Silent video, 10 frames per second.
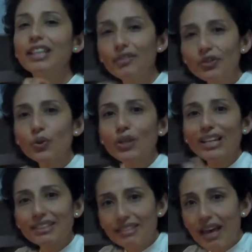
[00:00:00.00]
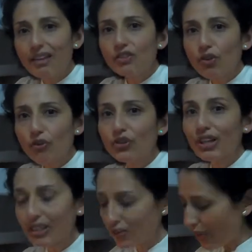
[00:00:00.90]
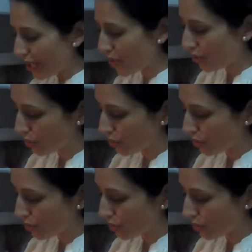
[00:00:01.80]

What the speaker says: gives you that sense of satisfaction.